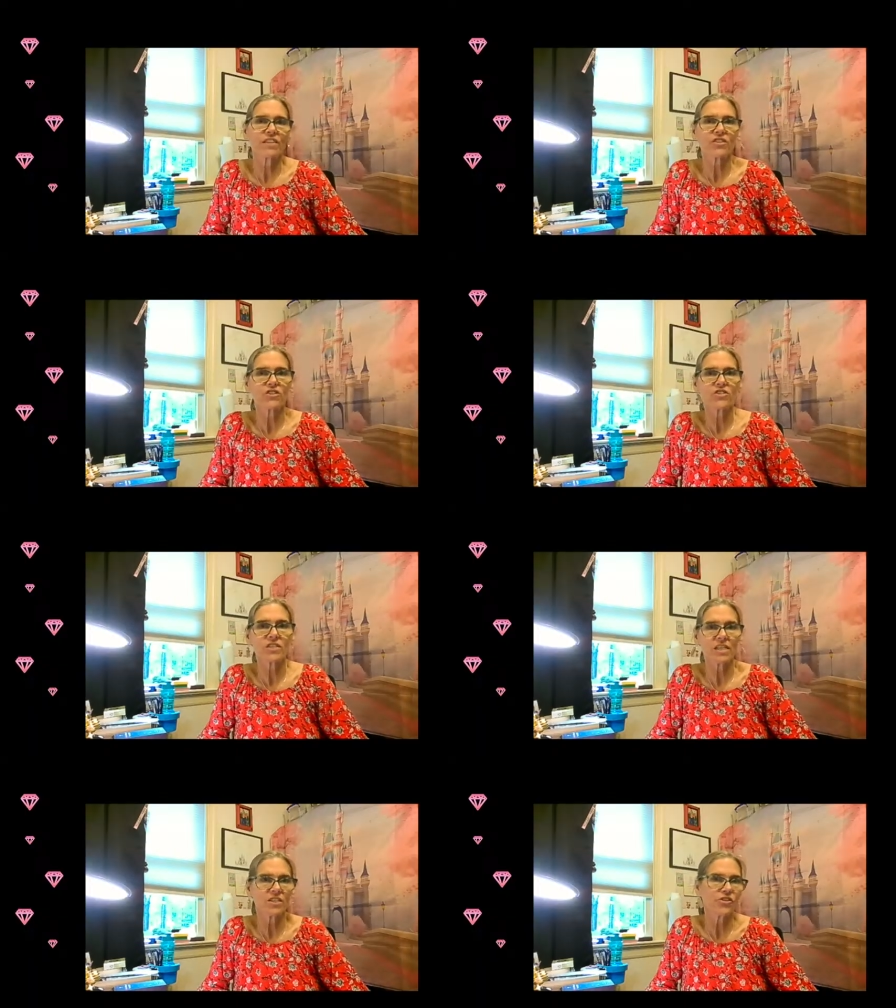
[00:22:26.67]
vendors
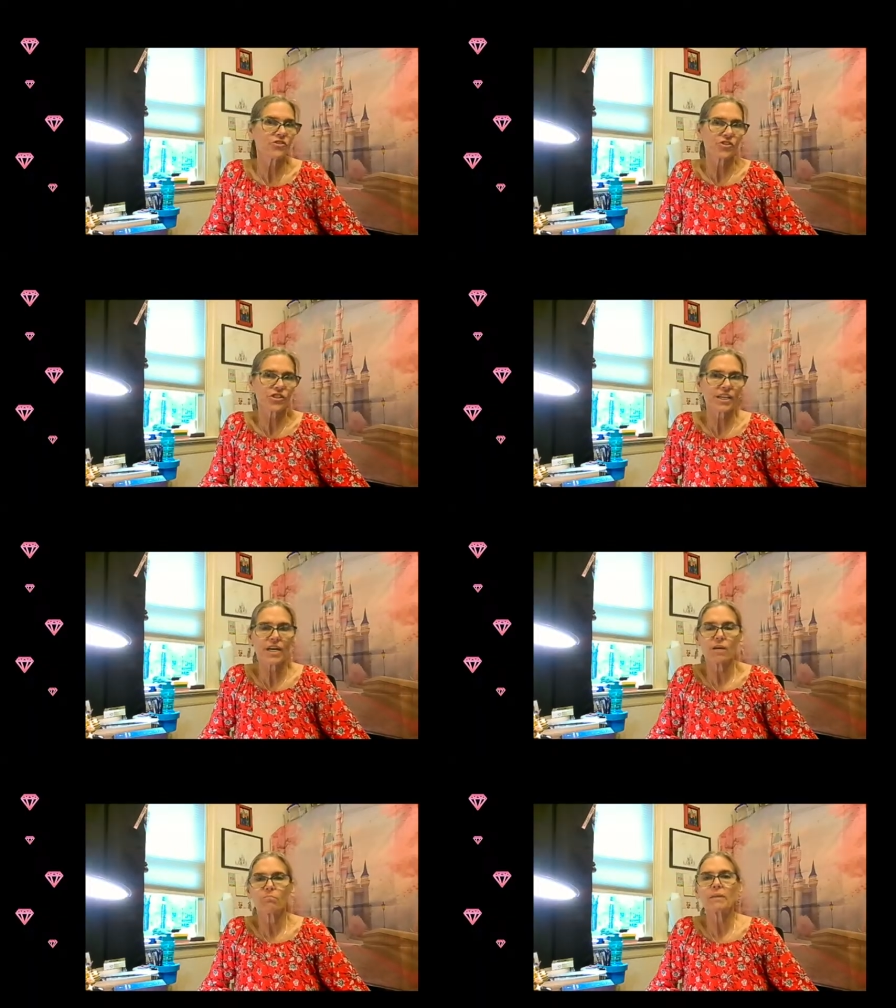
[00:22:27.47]
in years to
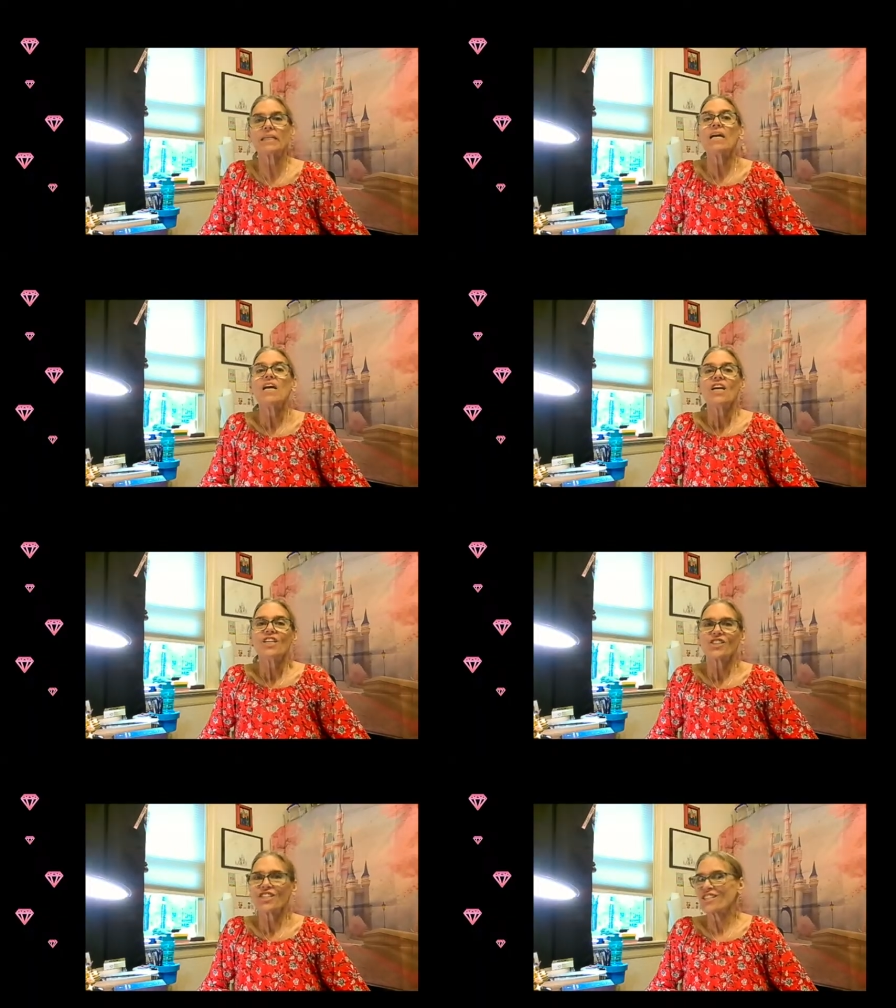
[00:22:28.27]
come, but
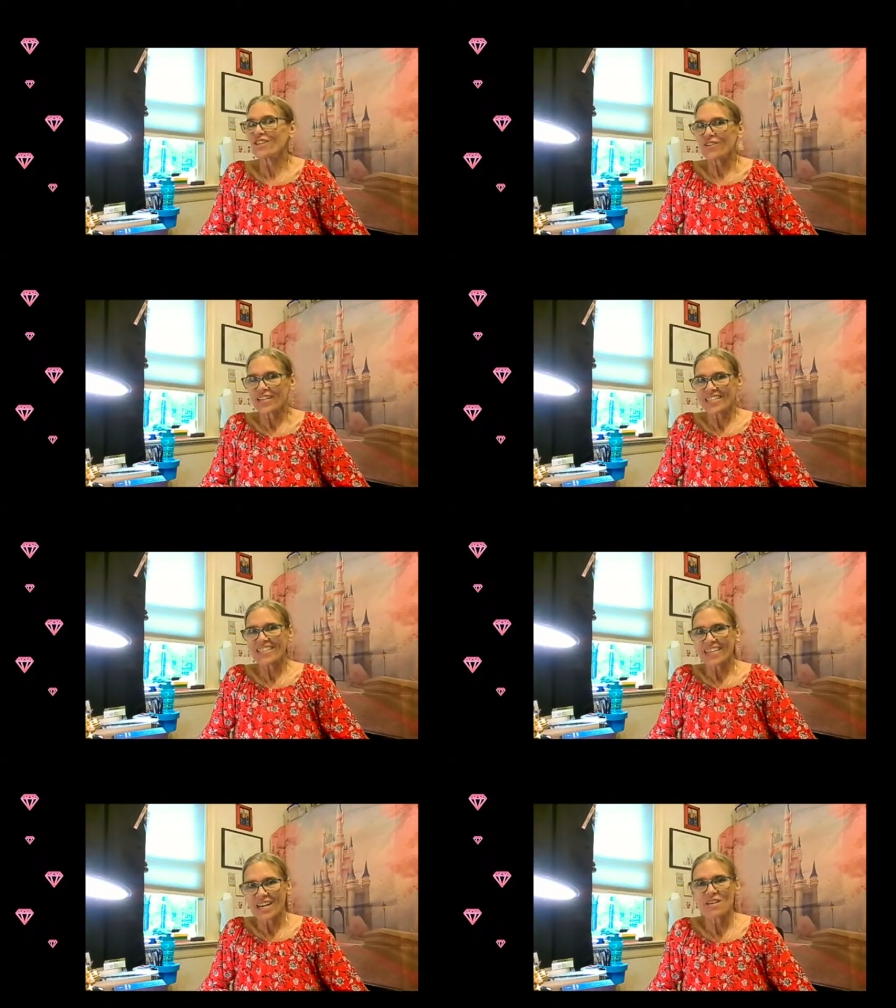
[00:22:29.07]
she's agreed
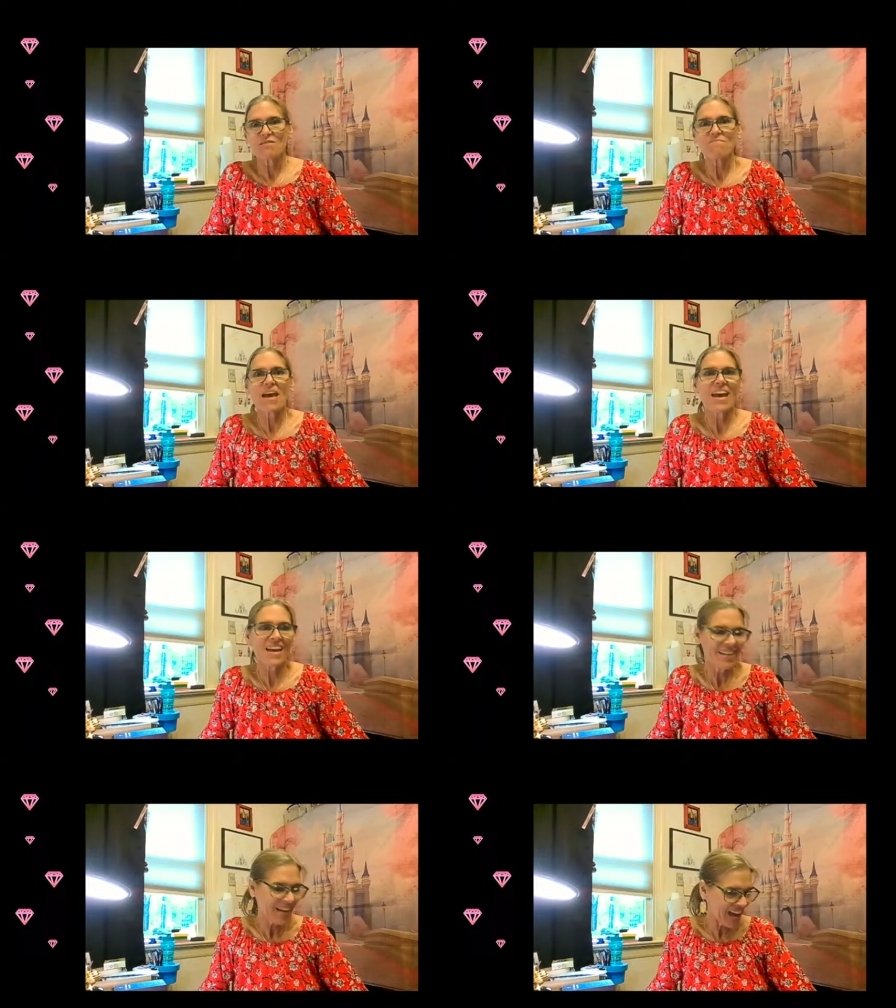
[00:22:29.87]
to come
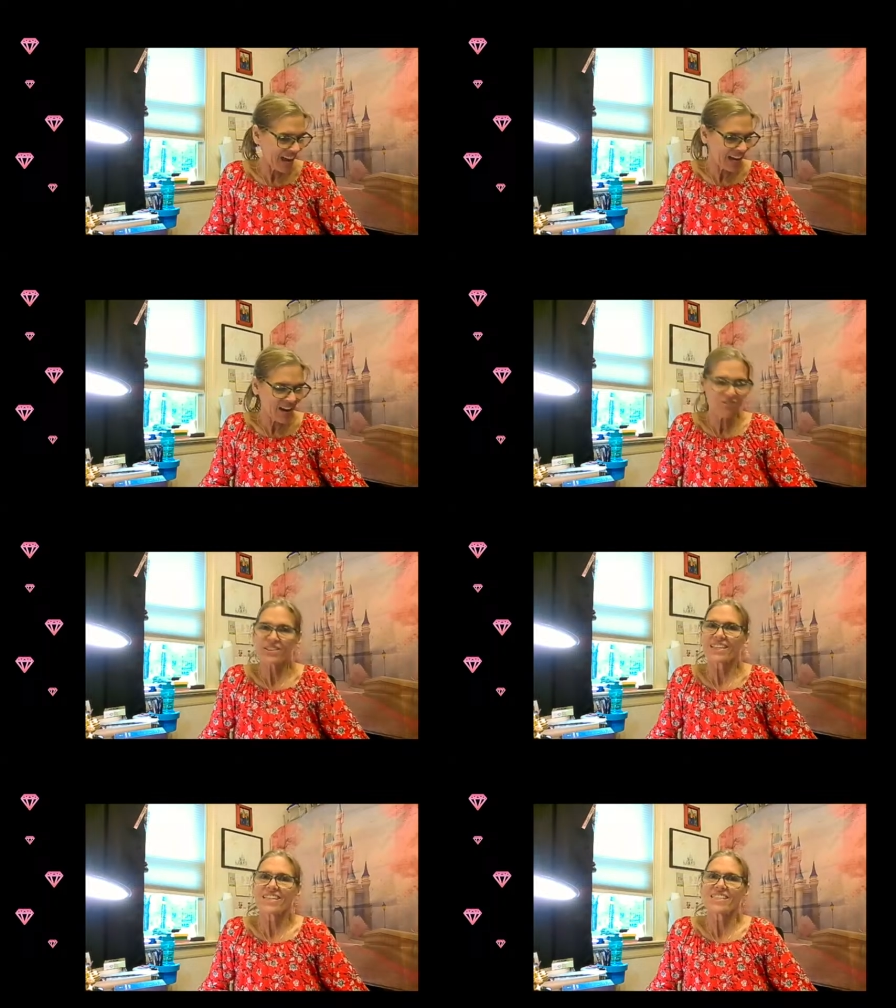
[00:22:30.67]
and hang out
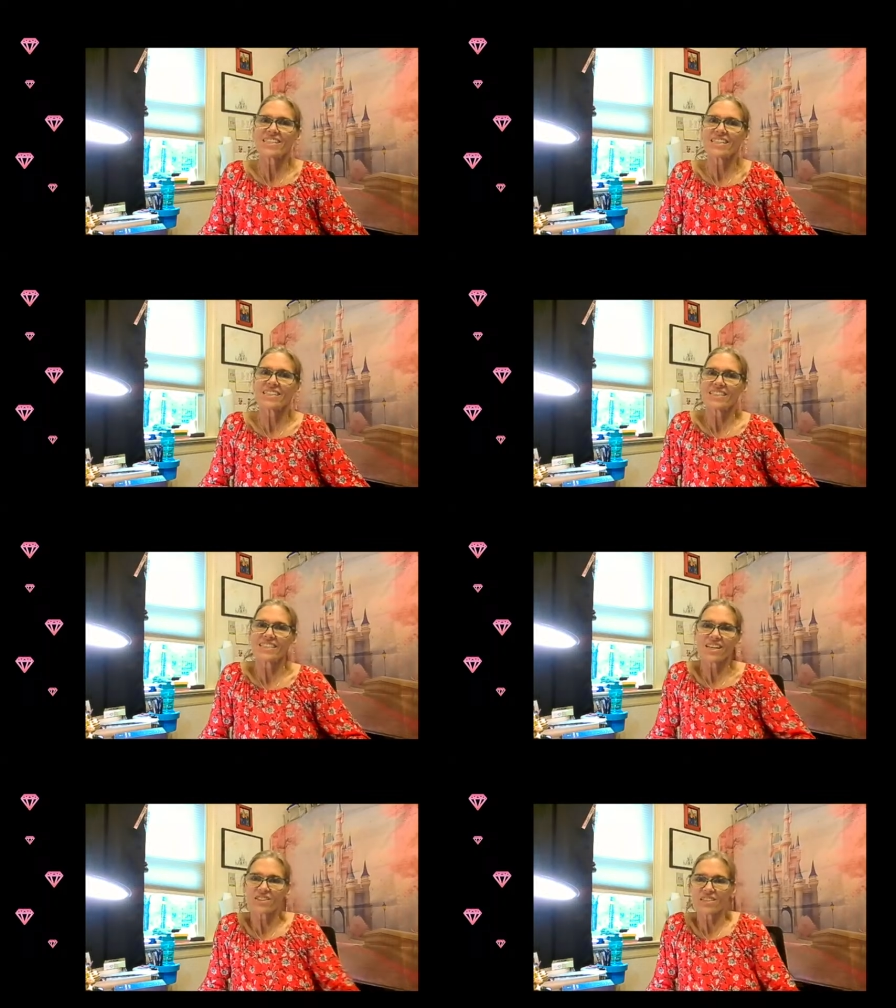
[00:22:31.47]
with us and
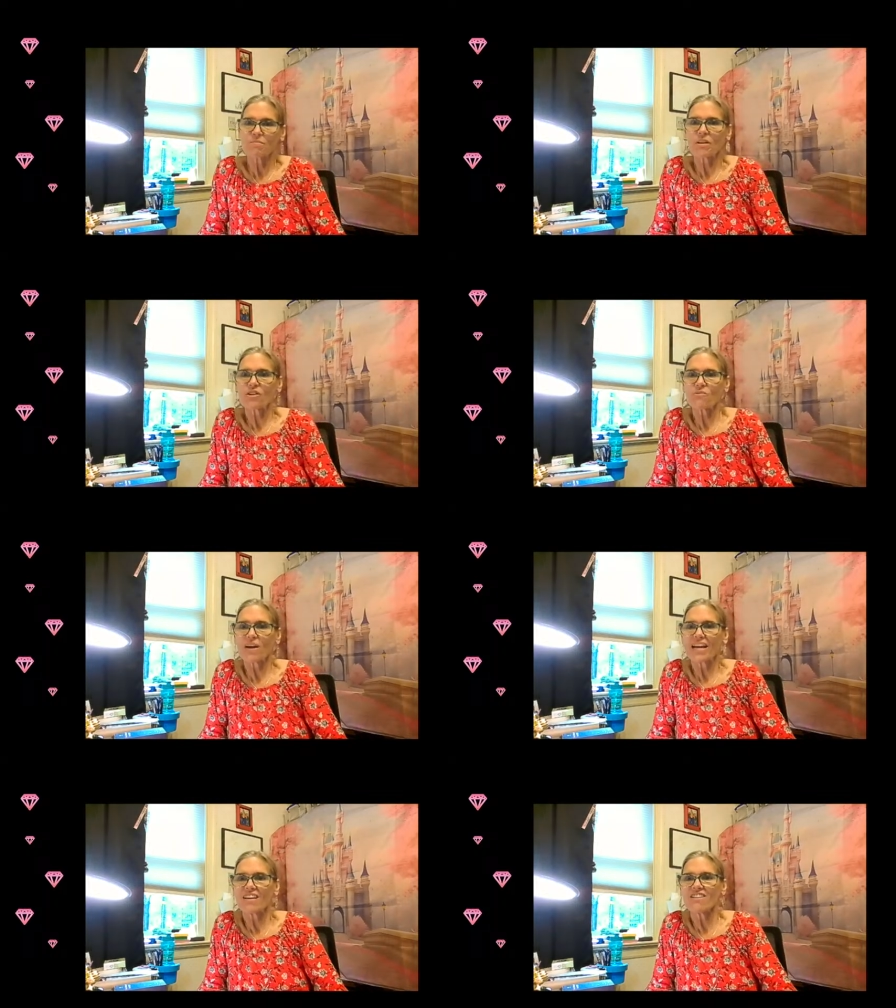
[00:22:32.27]
sell some of her
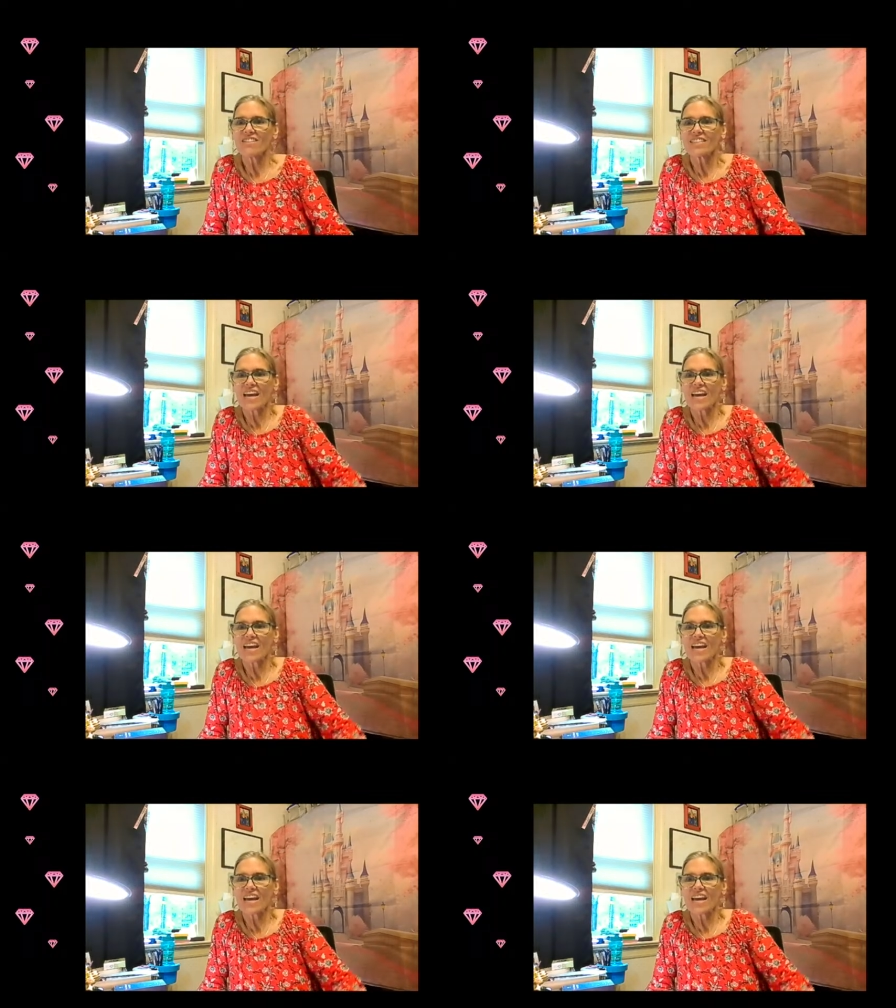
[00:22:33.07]
wares.